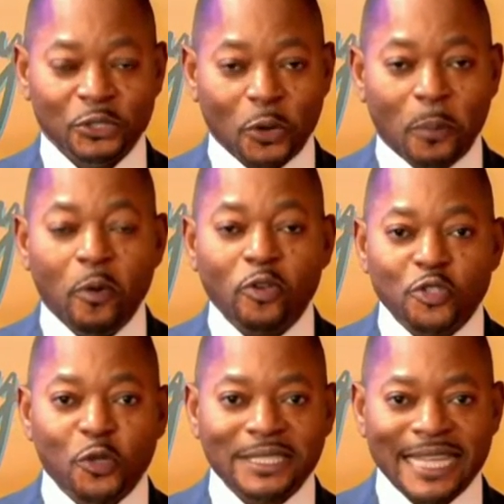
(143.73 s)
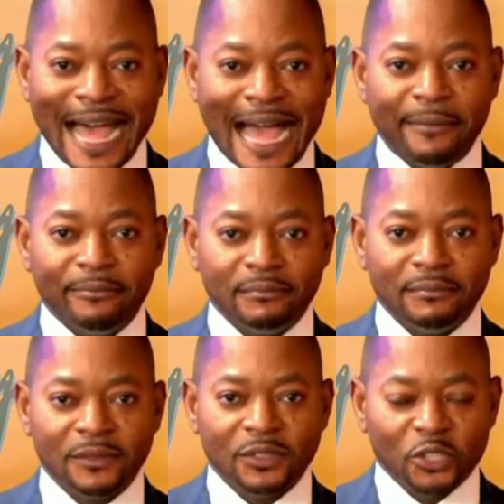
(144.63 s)
your personal time
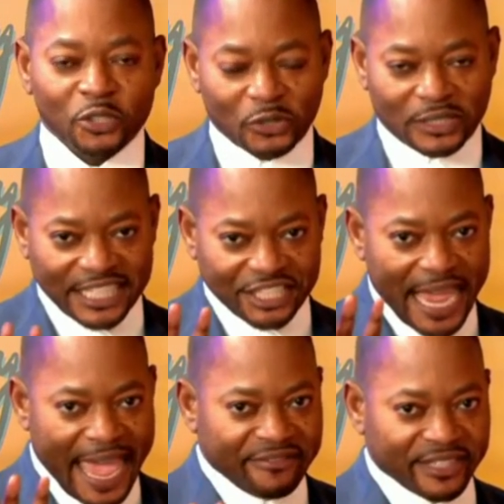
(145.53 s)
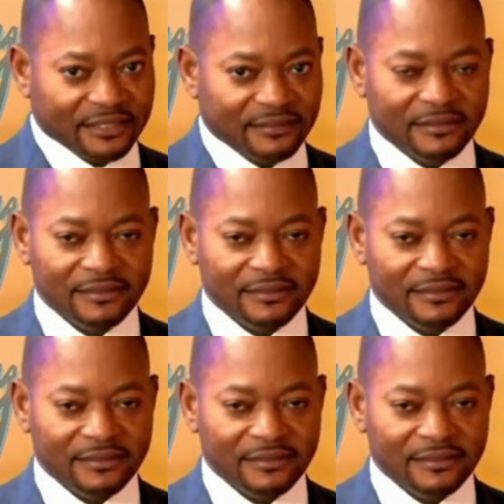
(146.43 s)
to touch heaven,